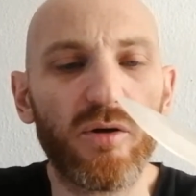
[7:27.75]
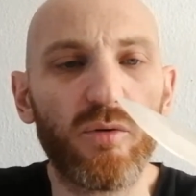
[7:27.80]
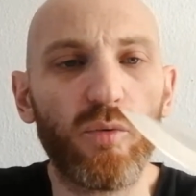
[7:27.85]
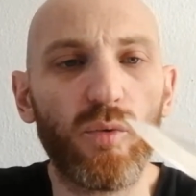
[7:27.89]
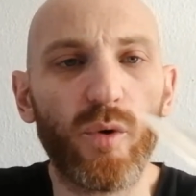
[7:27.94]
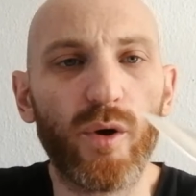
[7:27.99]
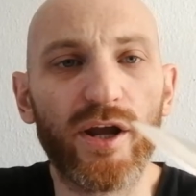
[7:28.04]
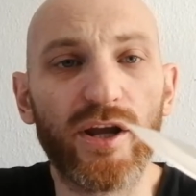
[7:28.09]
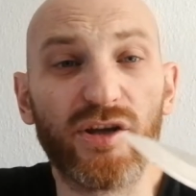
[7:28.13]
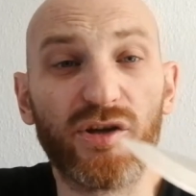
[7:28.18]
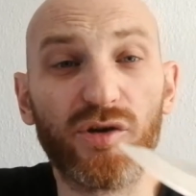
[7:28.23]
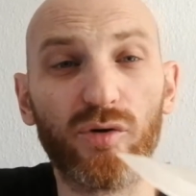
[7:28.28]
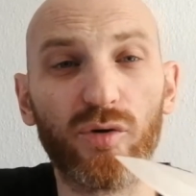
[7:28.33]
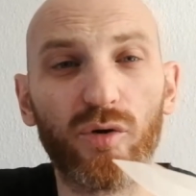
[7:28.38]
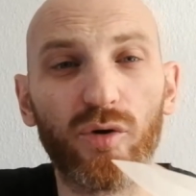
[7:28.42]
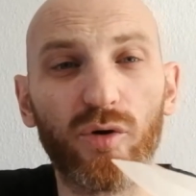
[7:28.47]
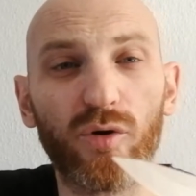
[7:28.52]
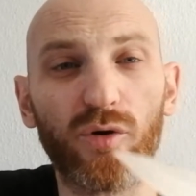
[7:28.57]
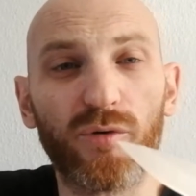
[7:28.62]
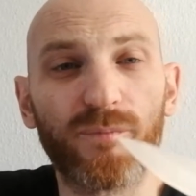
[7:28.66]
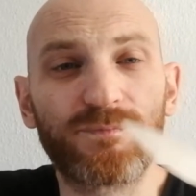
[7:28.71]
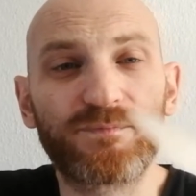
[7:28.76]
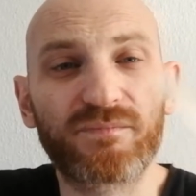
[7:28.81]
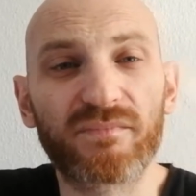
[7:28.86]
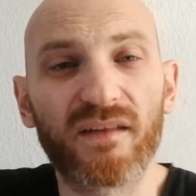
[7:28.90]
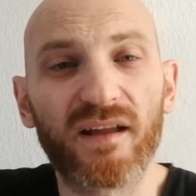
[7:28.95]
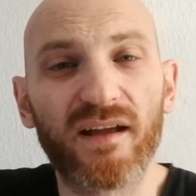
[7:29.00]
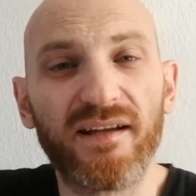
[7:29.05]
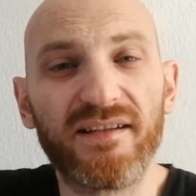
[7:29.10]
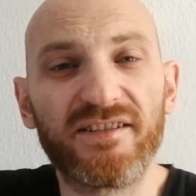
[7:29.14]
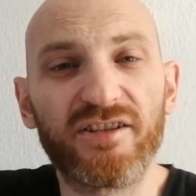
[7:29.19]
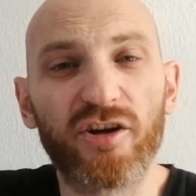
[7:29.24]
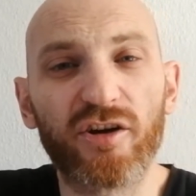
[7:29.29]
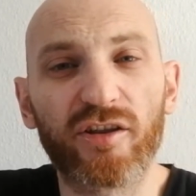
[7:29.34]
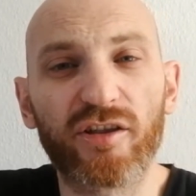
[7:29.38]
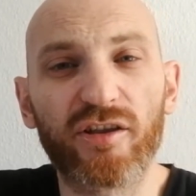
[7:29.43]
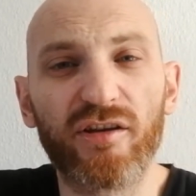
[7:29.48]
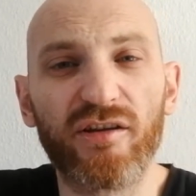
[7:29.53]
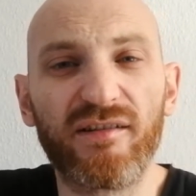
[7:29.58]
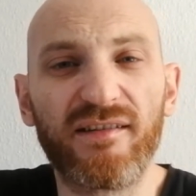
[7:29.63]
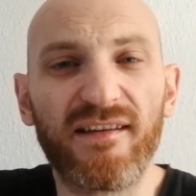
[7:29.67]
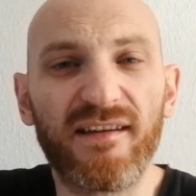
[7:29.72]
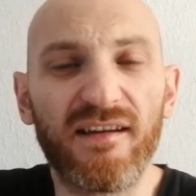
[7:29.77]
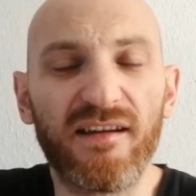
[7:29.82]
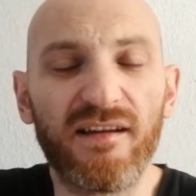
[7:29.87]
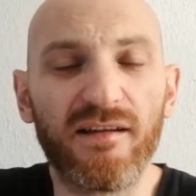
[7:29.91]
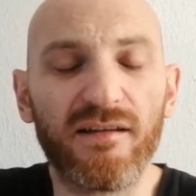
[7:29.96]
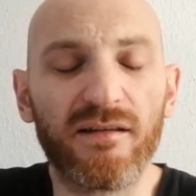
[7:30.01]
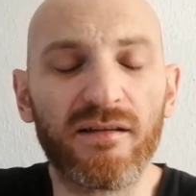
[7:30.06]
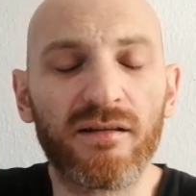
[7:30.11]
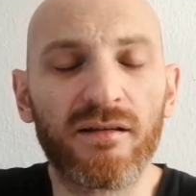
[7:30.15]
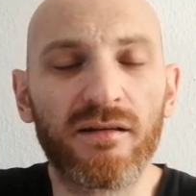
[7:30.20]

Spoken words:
where your ATR 13